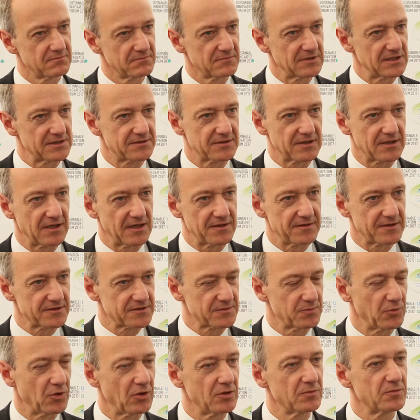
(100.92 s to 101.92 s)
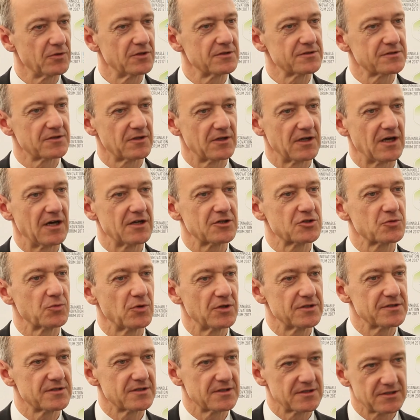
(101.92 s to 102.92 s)
is it either small ones or large
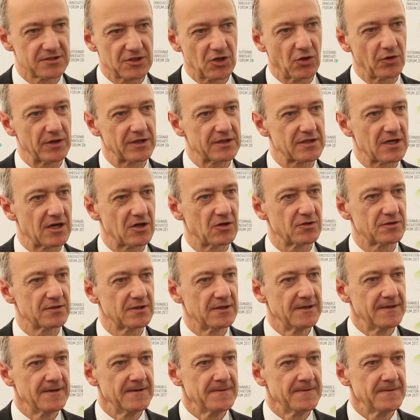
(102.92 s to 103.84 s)
ones, is going down.